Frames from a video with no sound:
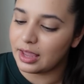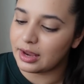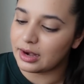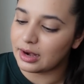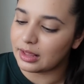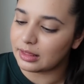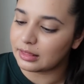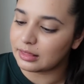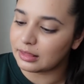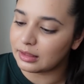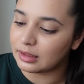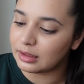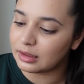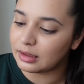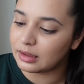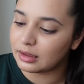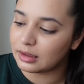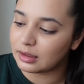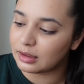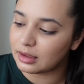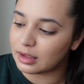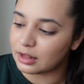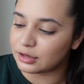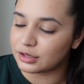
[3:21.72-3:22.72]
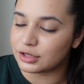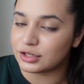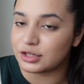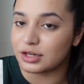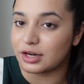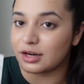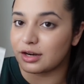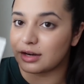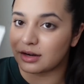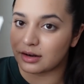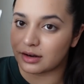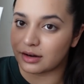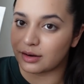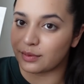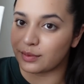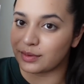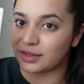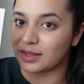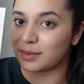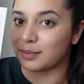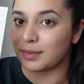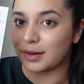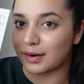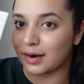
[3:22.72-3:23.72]
and I think I'll share it with
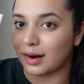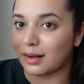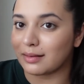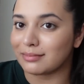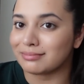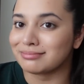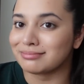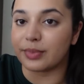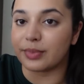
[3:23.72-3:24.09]
Amira.